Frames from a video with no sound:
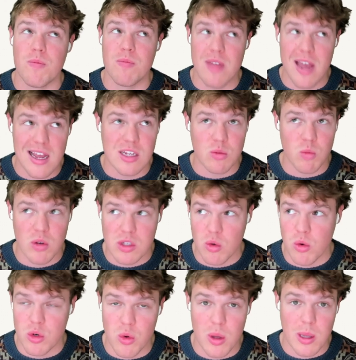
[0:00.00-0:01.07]
that is what's
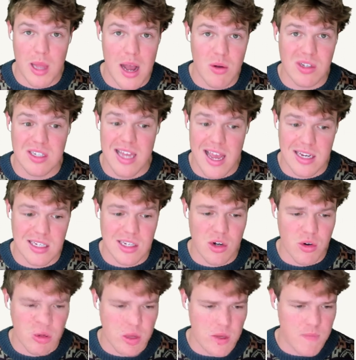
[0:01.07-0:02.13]
going to allow us to exit
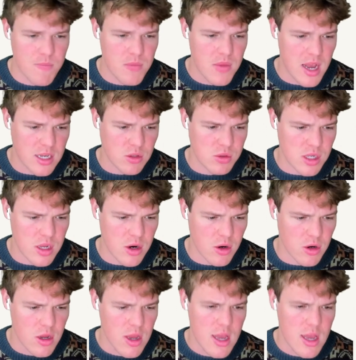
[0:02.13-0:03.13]
early, as you see here.